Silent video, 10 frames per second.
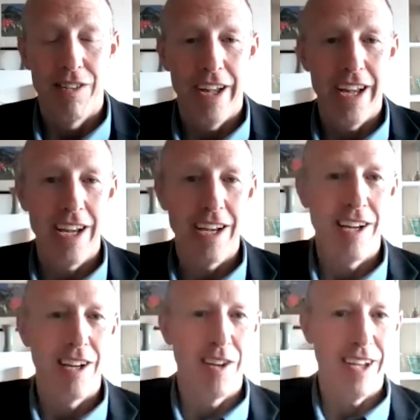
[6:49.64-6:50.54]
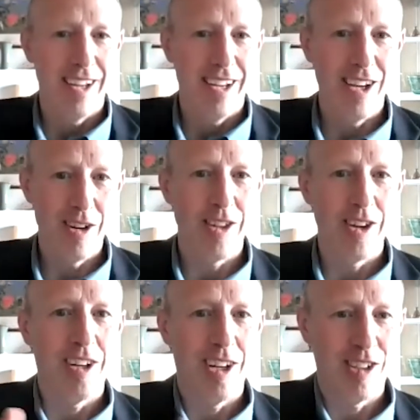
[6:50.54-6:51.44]
They hear their
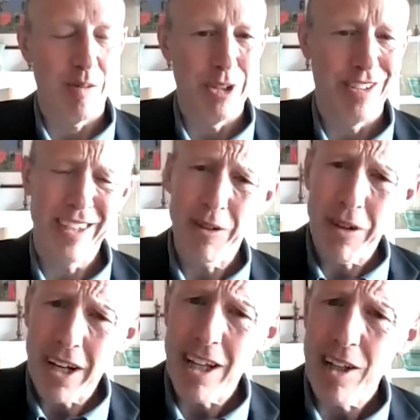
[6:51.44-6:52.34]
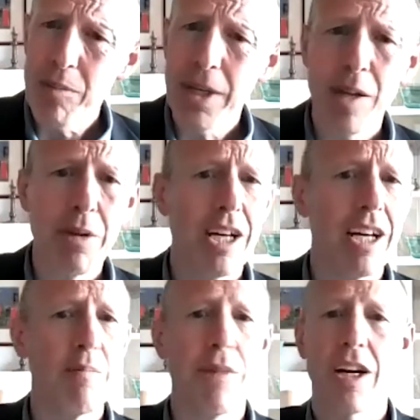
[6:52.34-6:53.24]
customers saying, well, maybe
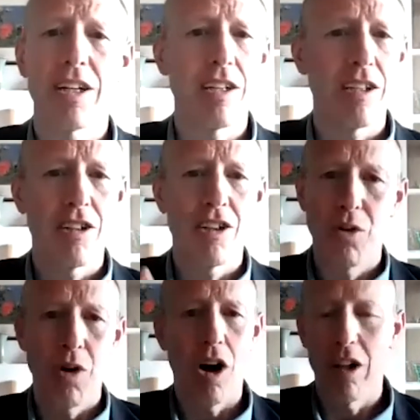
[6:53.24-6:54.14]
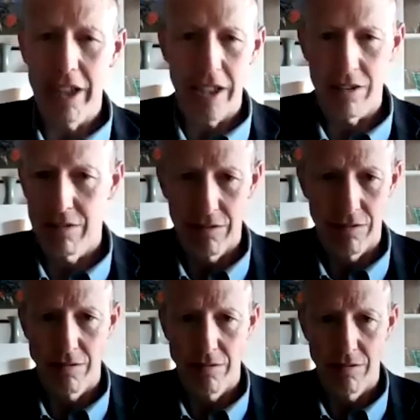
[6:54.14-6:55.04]
I'm not going to go all in.
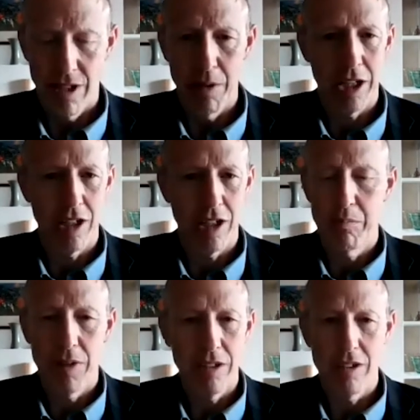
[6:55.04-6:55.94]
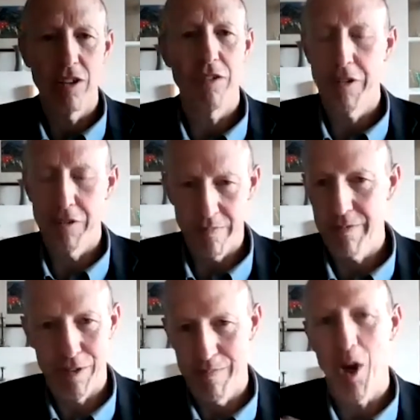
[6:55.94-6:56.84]
I'm not going to,
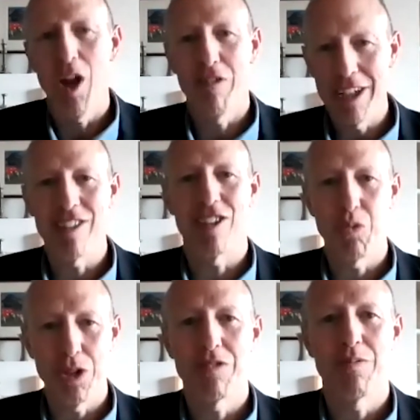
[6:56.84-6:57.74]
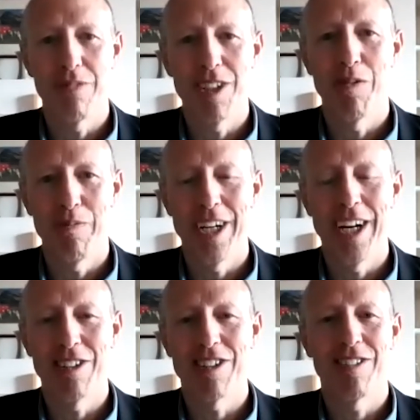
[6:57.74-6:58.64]
for all the reasons that
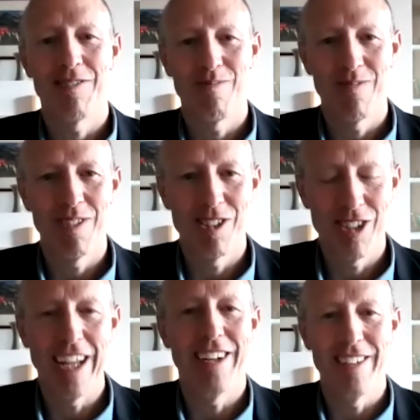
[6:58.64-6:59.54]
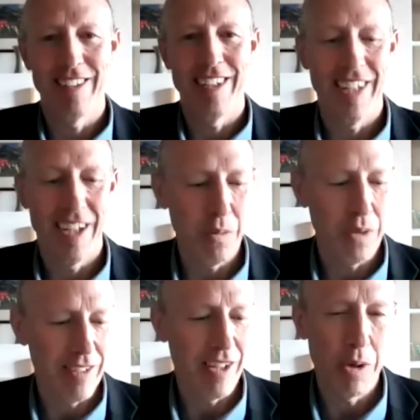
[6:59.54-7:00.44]
I just said
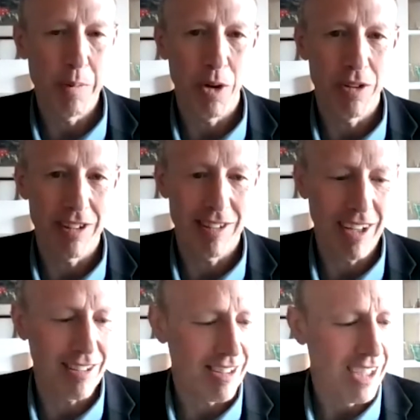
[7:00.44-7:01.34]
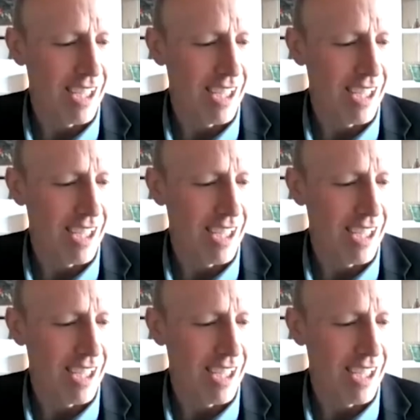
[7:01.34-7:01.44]
and that we both discussed.